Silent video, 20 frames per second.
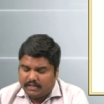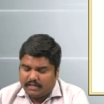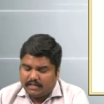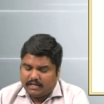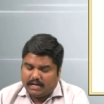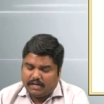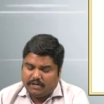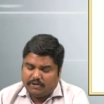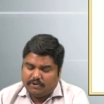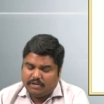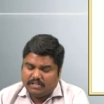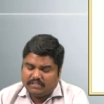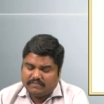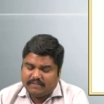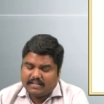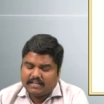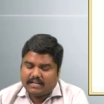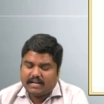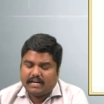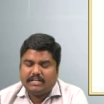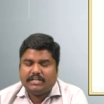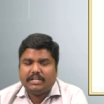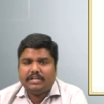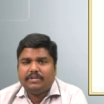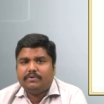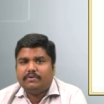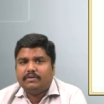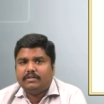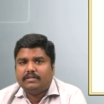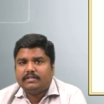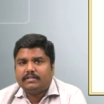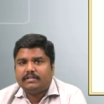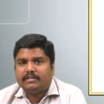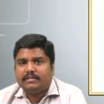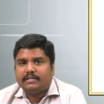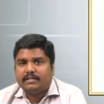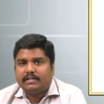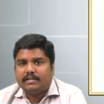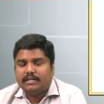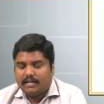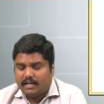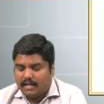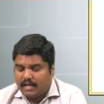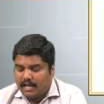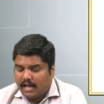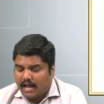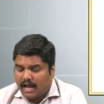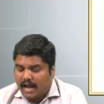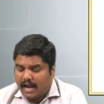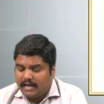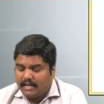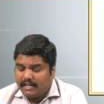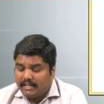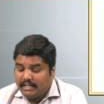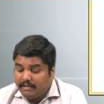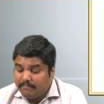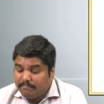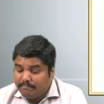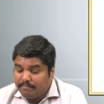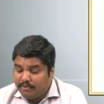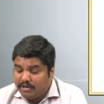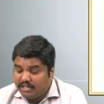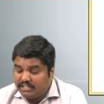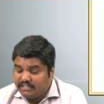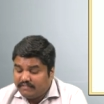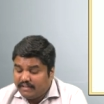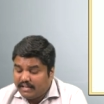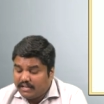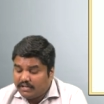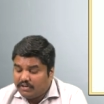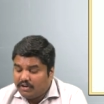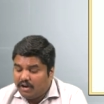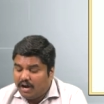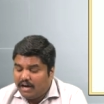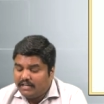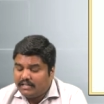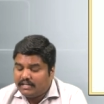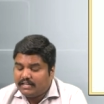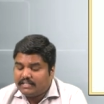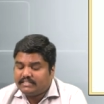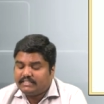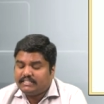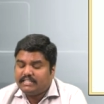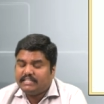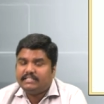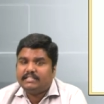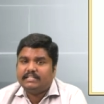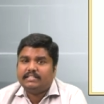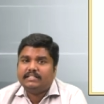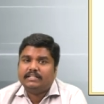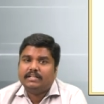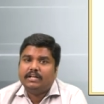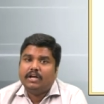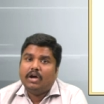controls were continued and imports were not restricted.